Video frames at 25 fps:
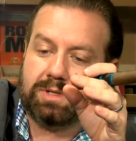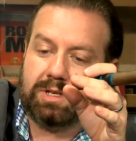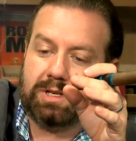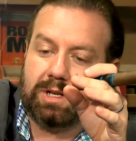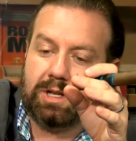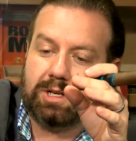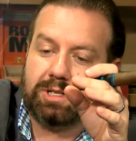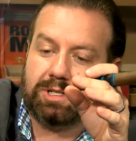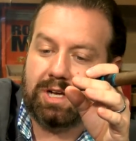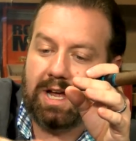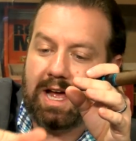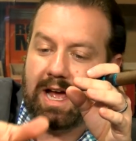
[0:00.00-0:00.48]

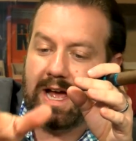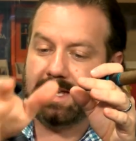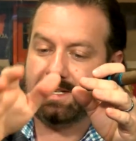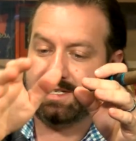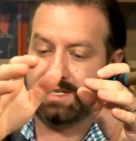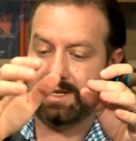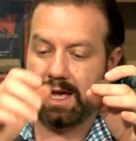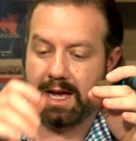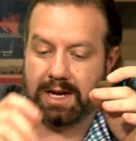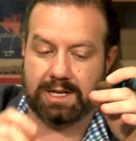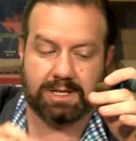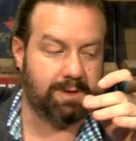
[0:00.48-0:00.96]
into jazz.
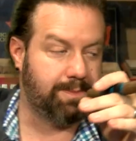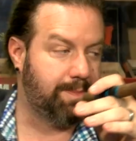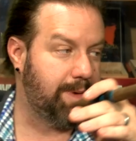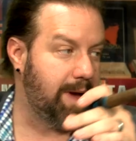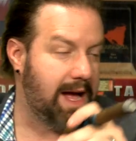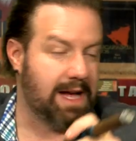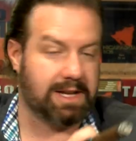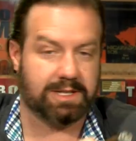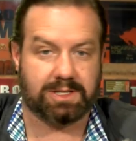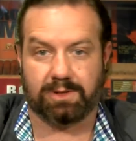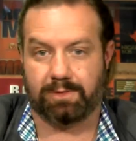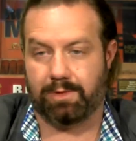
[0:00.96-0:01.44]
He actually
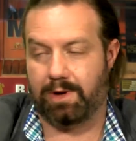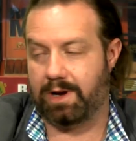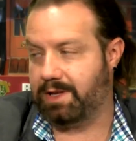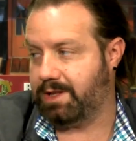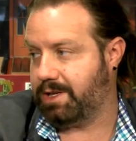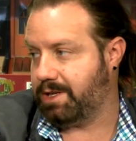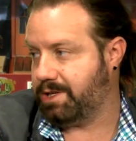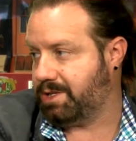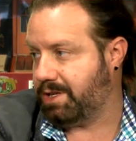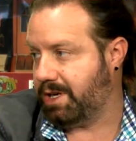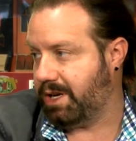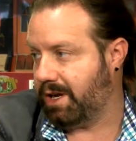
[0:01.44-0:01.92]
passed away
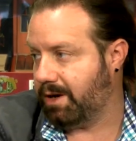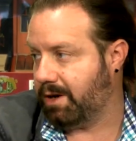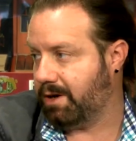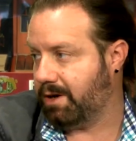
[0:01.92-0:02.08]
this year.